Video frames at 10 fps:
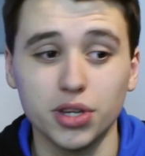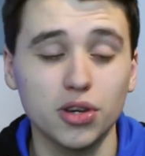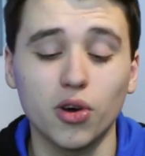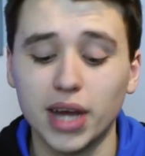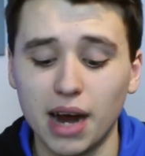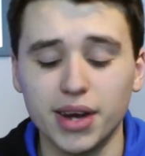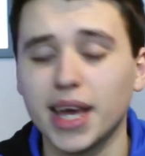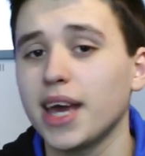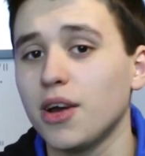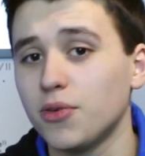You've got Gary
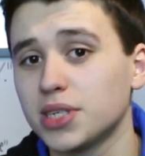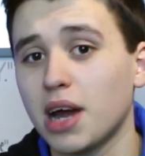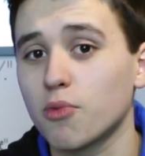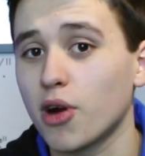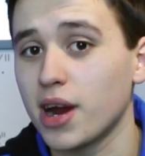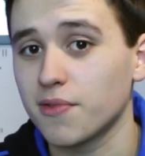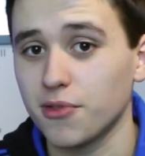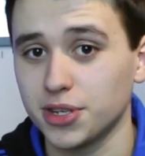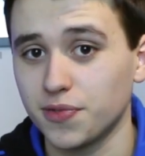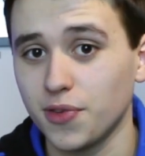Cahill who's now worrying
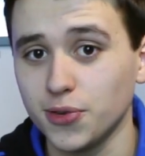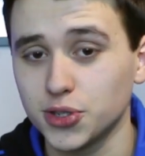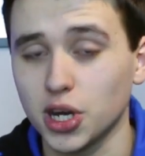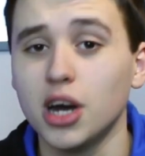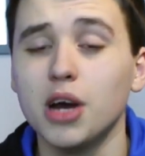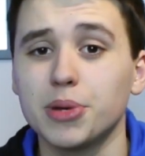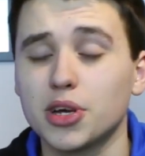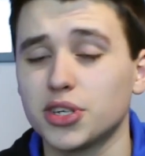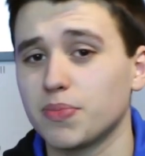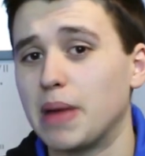for his future
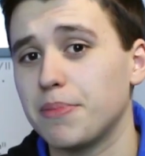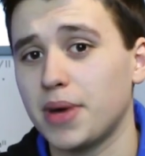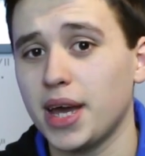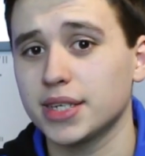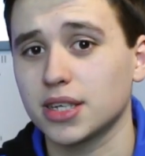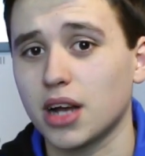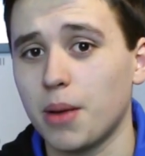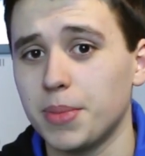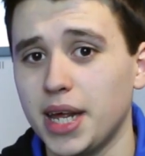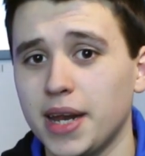because of Matt Miazga
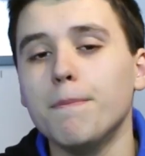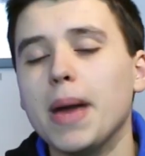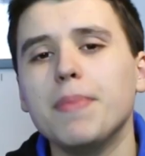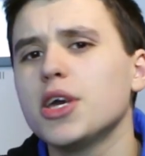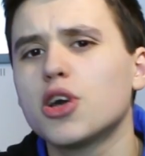coming in. Maybe he